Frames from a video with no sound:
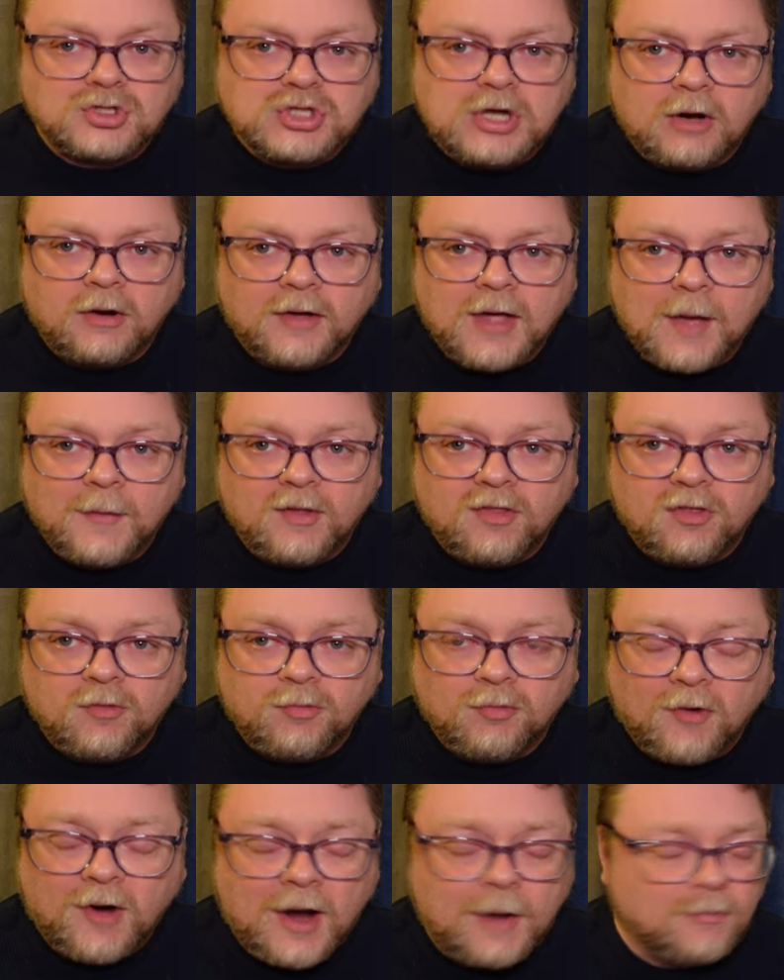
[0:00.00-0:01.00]
share, comment,
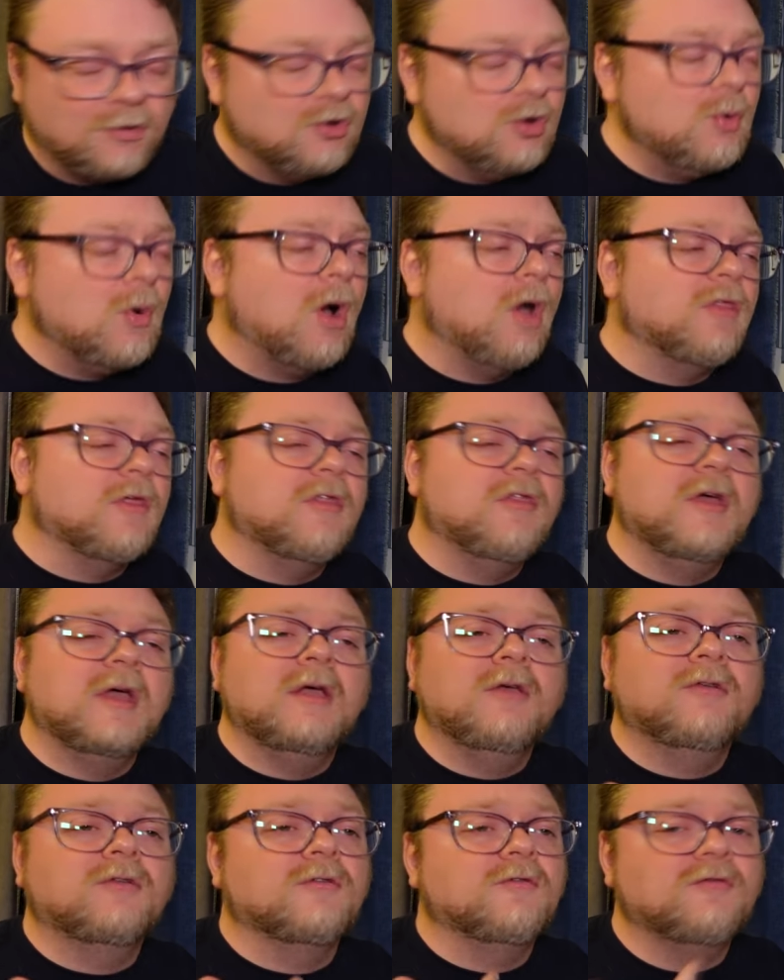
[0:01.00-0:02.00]
subscribe, do all the
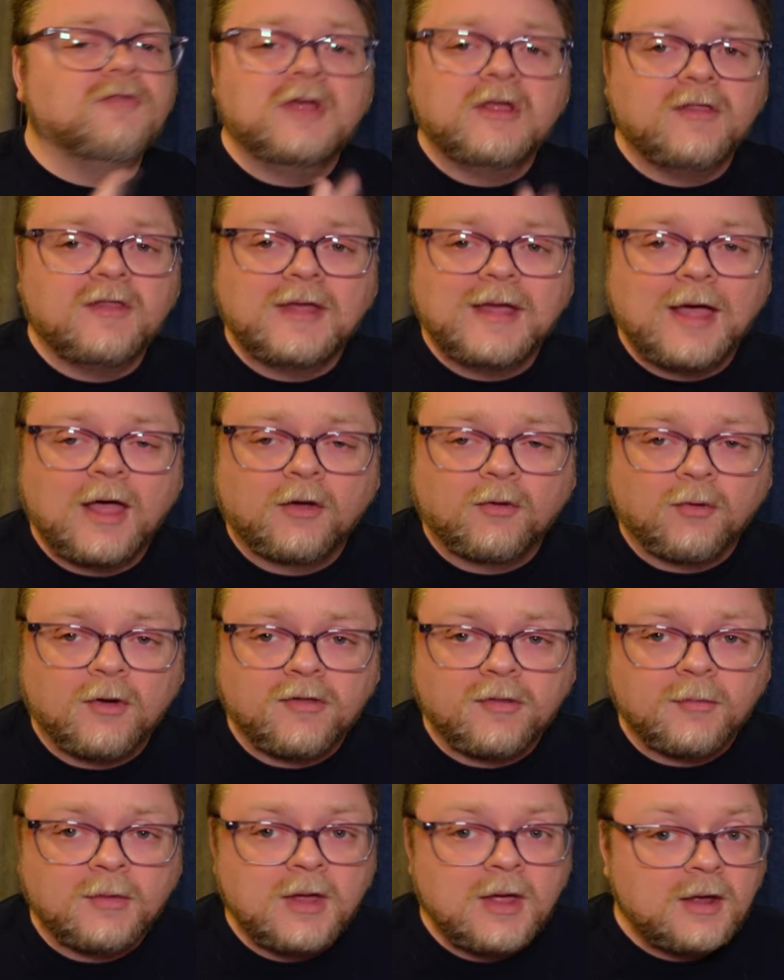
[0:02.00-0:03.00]
things to feed the
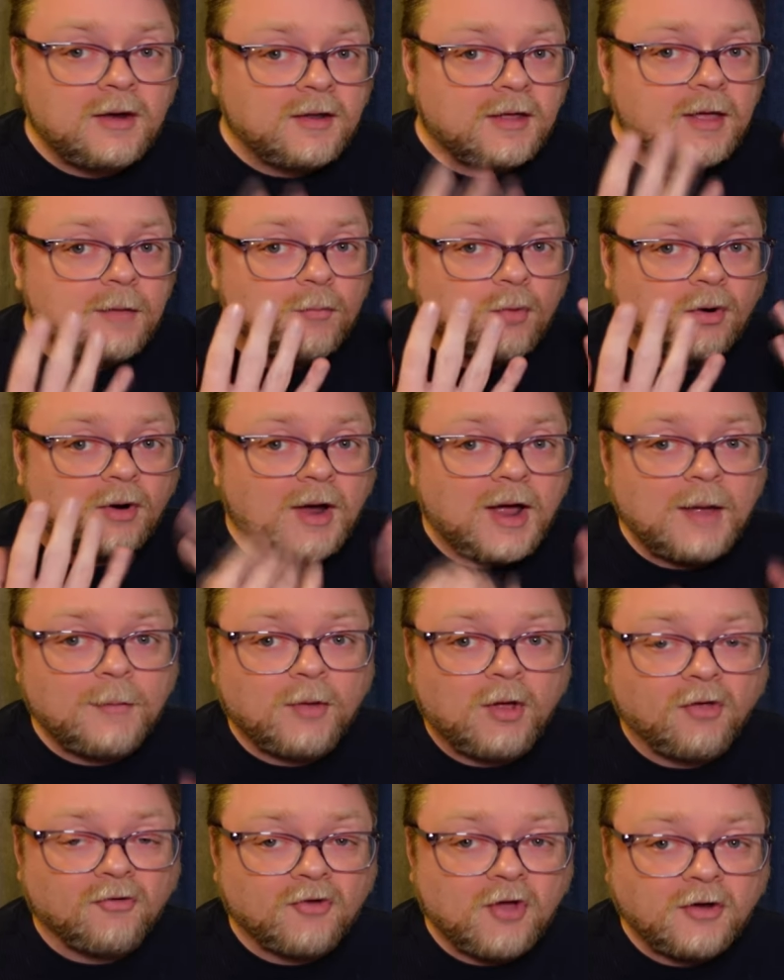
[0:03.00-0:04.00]
algorithm to get more
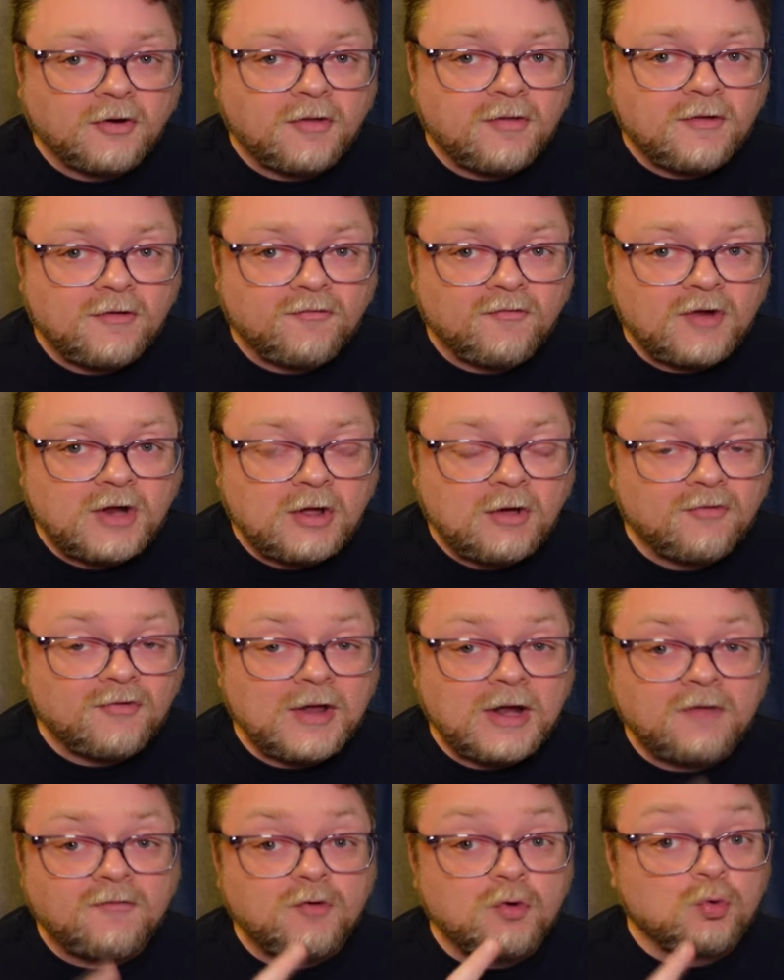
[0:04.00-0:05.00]
eyeballs onto these videos,
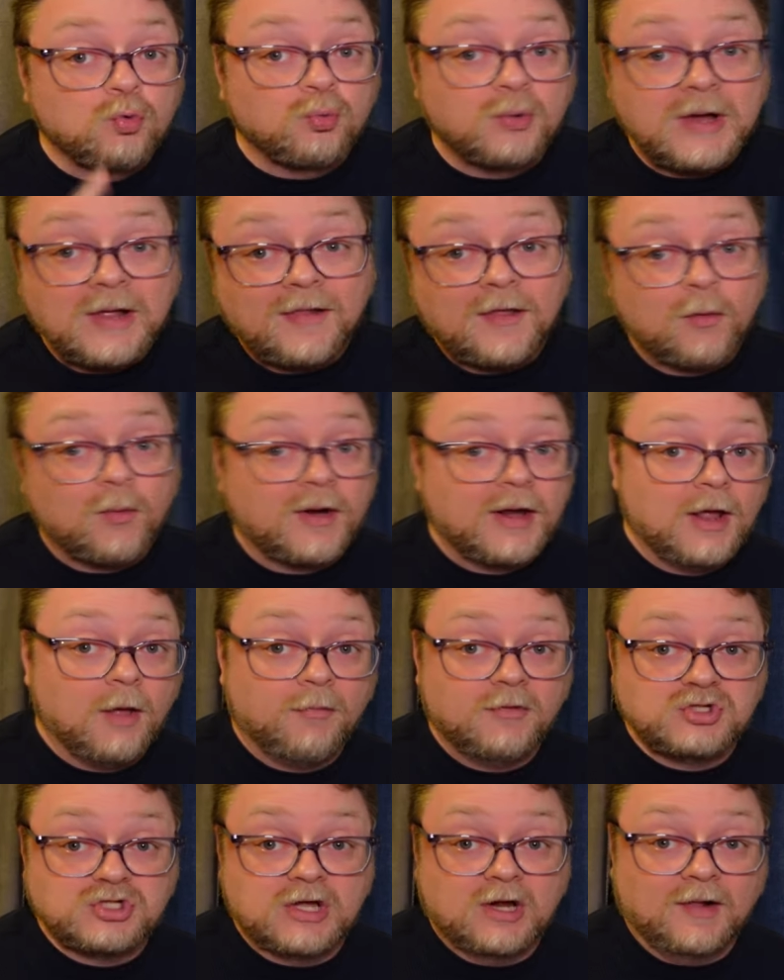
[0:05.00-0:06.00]
and if you really want to
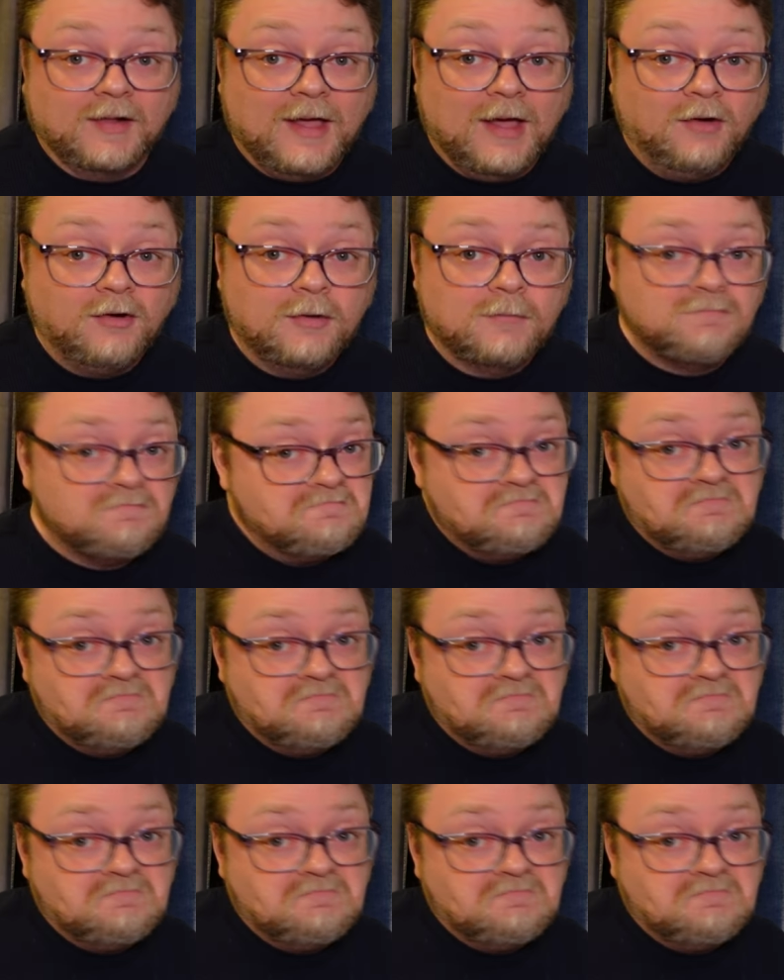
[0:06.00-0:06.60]
help the channel out,